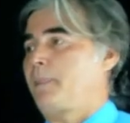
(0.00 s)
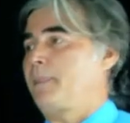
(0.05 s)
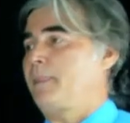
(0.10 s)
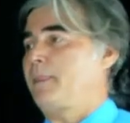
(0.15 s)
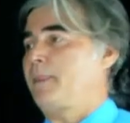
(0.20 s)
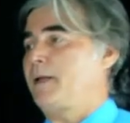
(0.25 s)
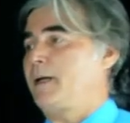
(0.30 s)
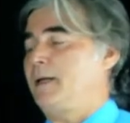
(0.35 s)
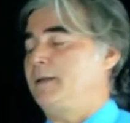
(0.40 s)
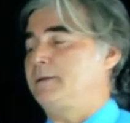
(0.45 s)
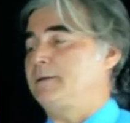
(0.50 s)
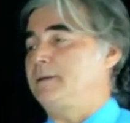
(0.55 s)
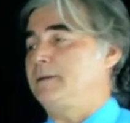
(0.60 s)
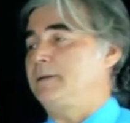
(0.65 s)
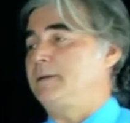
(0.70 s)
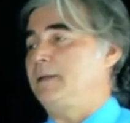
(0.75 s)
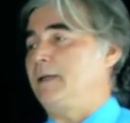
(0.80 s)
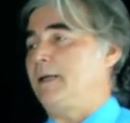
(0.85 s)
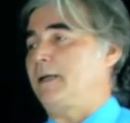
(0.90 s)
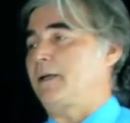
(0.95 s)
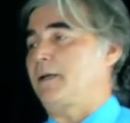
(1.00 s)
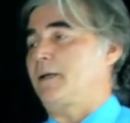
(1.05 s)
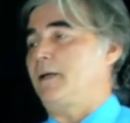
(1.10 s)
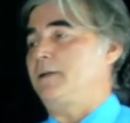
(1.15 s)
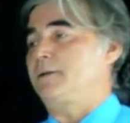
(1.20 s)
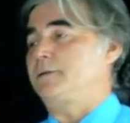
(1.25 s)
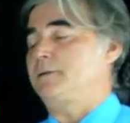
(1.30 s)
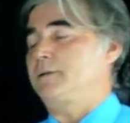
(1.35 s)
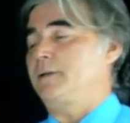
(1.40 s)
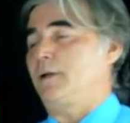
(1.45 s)
trends in the agriculture
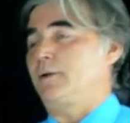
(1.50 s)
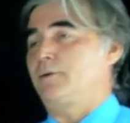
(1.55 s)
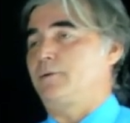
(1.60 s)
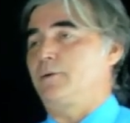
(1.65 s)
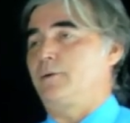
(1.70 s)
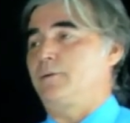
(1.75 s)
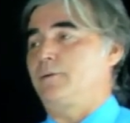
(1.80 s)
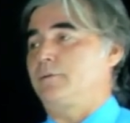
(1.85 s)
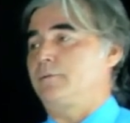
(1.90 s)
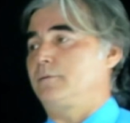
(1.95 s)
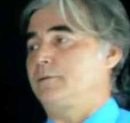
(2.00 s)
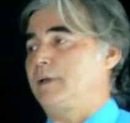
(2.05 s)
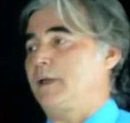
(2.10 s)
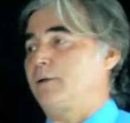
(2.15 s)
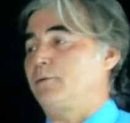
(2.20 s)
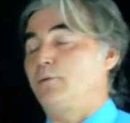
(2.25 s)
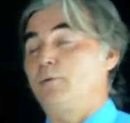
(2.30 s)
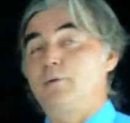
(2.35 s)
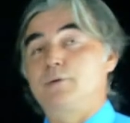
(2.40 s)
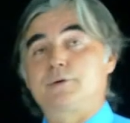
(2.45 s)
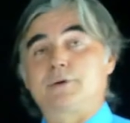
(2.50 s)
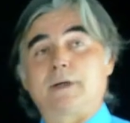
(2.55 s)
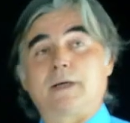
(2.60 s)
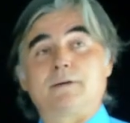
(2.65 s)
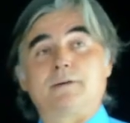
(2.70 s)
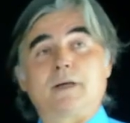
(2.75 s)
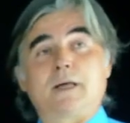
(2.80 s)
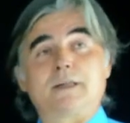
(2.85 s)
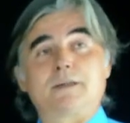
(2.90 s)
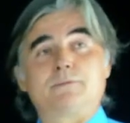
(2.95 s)
sector, technology
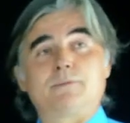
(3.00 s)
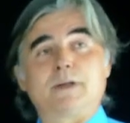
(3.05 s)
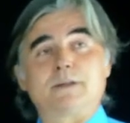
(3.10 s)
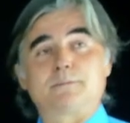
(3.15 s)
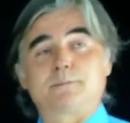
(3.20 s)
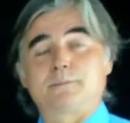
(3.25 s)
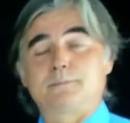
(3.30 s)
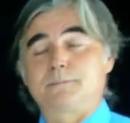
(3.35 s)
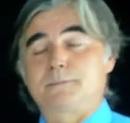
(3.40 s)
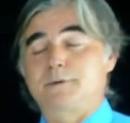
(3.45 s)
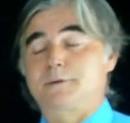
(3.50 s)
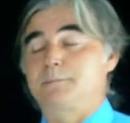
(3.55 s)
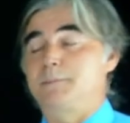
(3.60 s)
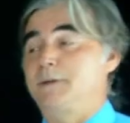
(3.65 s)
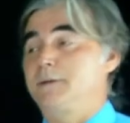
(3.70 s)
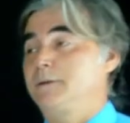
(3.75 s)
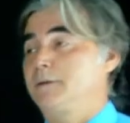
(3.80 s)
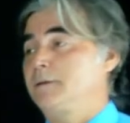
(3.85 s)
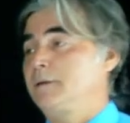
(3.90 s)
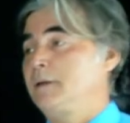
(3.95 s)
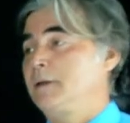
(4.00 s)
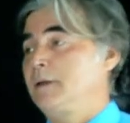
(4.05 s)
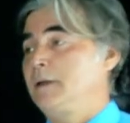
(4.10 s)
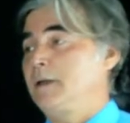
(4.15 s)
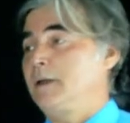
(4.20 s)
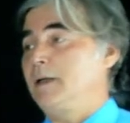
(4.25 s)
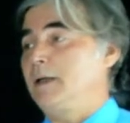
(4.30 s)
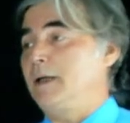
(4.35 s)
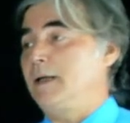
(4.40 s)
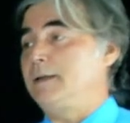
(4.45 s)
advancement
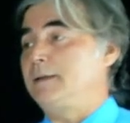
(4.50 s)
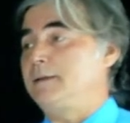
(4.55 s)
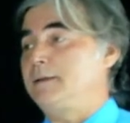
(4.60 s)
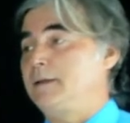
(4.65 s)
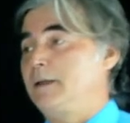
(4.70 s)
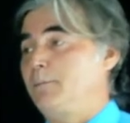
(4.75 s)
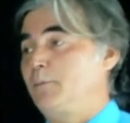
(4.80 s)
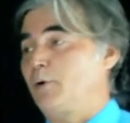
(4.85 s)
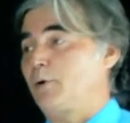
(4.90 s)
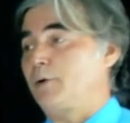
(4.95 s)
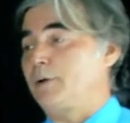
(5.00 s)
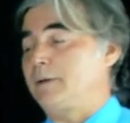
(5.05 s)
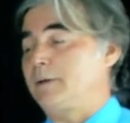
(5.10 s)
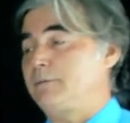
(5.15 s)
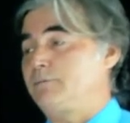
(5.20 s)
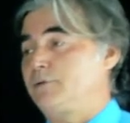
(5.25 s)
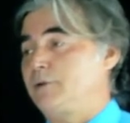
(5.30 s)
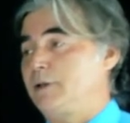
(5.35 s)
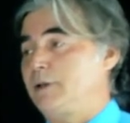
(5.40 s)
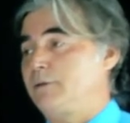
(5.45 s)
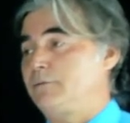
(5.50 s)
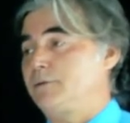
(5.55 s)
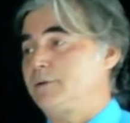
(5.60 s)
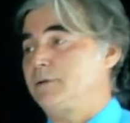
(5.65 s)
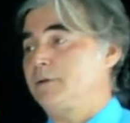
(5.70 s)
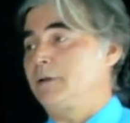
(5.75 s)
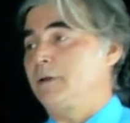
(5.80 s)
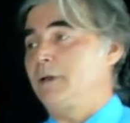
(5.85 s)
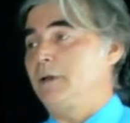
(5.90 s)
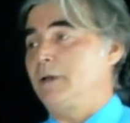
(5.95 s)
and demographic
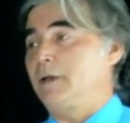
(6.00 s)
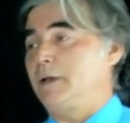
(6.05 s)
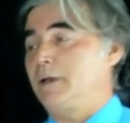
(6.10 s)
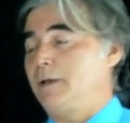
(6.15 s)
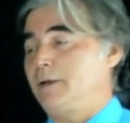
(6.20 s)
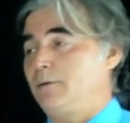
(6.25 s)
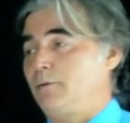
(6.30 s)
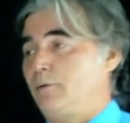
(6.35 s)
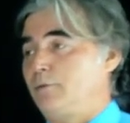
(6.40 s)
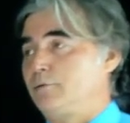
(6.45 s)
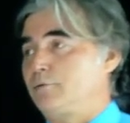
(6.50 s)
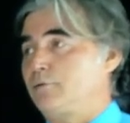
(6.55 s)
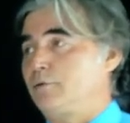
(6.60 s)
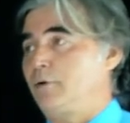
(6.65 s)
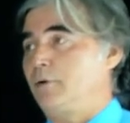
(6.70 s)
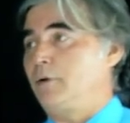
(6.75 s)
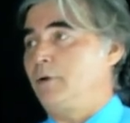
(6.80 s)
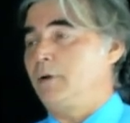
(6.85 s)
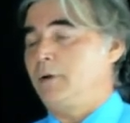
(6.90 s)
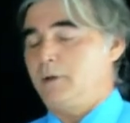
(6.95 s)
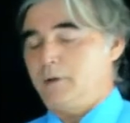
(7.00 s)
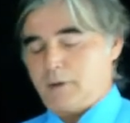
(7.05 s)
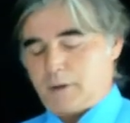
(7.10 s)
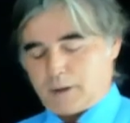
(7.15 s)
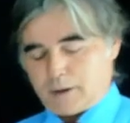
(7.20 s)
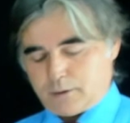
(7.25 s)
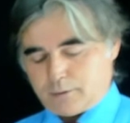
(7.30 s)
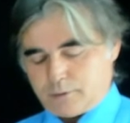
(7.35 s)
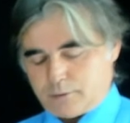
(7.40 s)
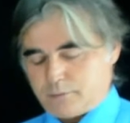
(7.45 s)
shifts in also
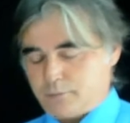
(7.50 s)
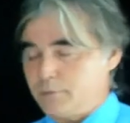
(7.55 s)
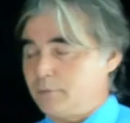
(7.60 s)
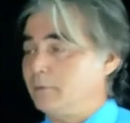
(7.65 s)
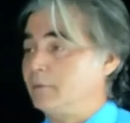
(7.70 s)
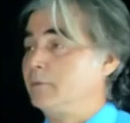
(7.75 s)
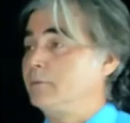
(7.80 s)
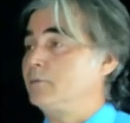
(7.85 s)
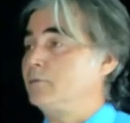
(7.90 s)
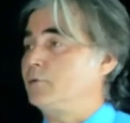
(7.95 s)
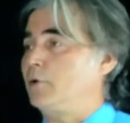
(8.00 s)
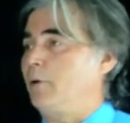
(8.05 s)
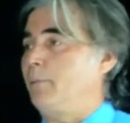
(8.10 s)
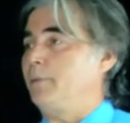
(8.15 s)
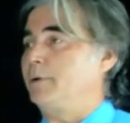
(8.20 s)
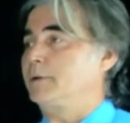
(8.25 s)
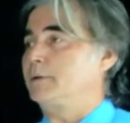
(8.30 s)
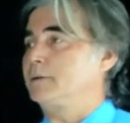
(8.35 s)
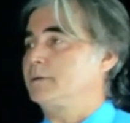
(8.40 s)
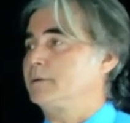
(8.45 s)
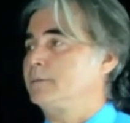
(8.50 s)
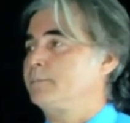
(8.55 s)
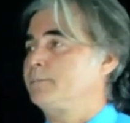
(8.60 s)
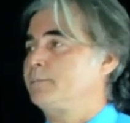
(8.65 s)
our topics.